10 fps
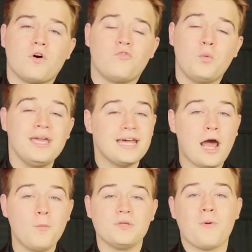So if we
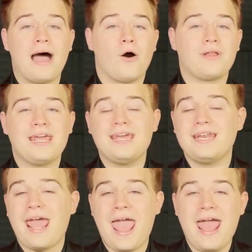can help you out
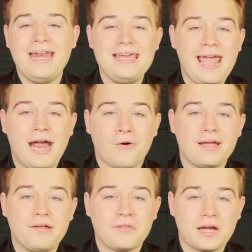in any
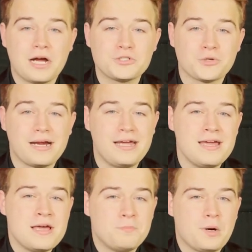area in the
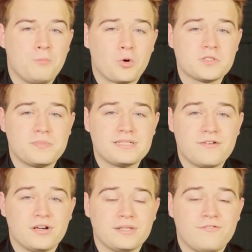country, but more
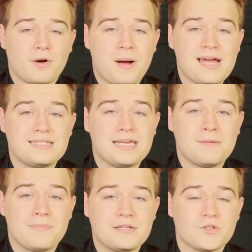specifically for my
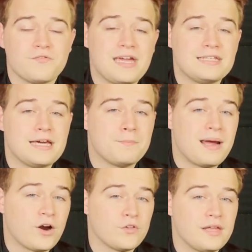team, Pennsylvania and
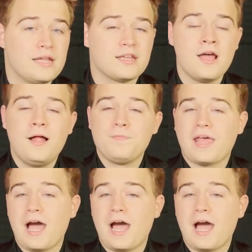Maryland,